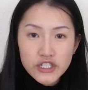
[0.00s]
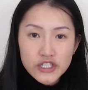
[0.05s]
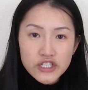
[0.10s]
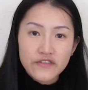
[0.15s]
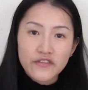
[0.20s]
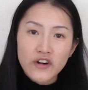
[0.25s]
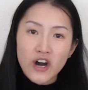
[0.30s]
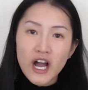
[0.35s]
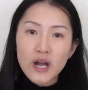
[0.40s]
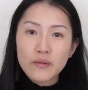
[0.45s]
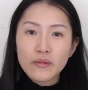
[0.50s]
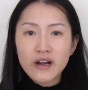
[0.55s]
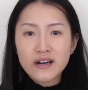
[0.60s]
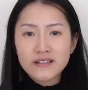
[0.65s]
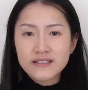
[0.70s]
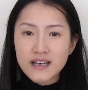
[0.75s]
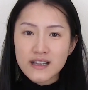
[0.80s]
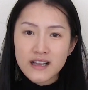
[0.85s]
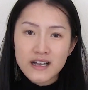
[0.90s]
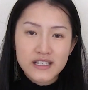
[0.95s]
So for
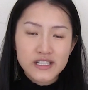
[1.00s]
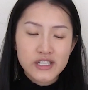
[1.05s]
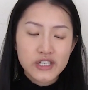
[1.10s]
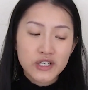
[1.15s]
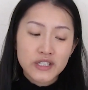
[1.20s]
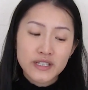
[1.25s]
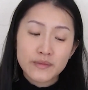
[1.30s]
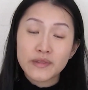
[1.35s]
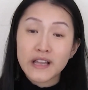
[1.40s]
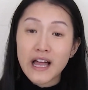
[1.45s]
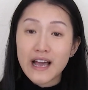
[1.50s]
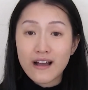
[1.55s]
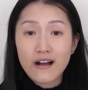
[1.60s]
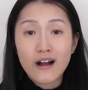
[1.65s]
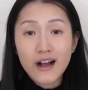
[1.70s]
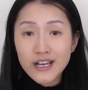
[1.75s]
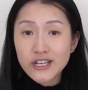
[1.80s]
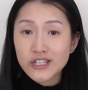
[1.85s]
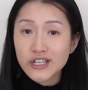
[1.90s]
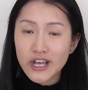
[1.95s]
eyebrows, I like to use a black
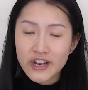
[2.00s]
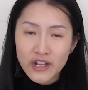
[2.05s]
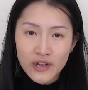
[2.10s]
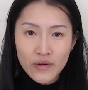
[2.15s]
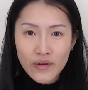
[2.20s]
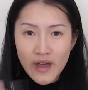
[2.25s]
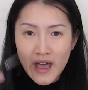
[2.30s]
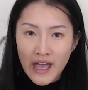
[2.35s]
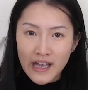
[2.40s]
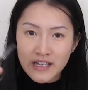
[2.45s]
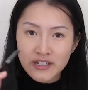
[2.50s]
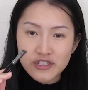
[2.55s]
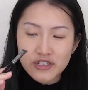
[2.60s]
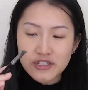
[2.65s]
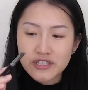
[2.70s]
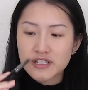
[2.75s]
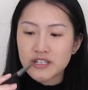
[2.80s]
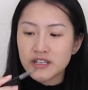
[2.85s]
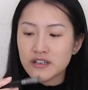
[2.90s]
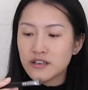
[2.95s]
eyeshadow and
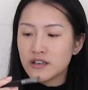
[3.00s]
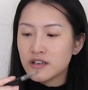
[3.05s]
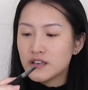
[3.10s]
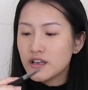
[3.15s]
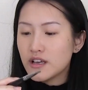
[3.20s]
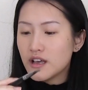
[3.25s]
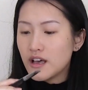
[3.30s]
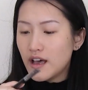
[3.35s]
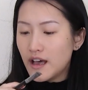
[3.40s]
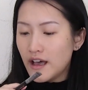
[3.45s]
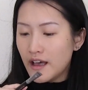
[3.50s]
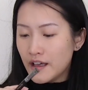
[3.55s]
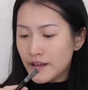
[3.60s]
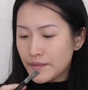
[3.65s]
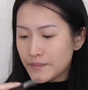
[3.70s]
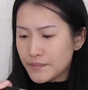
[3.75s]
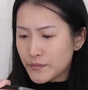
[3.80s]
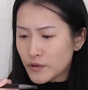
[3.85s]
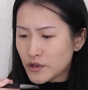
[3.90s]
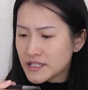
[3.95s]
just a,
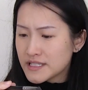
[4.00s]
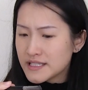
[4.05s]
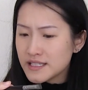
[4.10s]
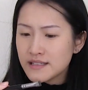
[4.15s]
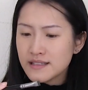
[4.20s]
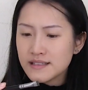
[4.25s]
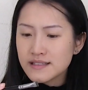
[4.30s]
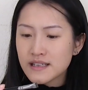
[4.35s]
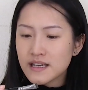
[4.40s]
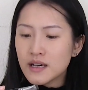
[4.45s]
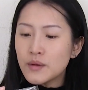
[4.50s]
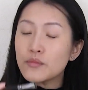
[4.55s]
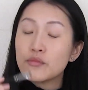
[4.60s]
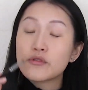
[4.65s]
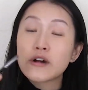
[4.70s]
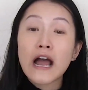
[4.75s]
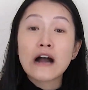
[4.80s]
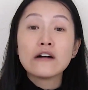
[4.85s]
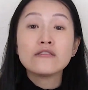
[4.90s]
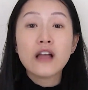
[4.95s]
what is this? A
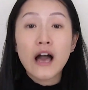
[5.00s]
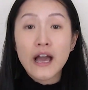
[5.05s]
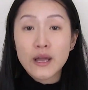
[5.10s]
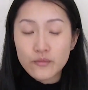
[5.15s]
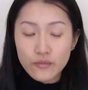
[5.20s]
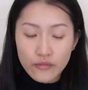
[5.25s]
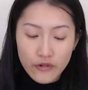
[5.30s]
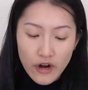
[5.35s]
brow line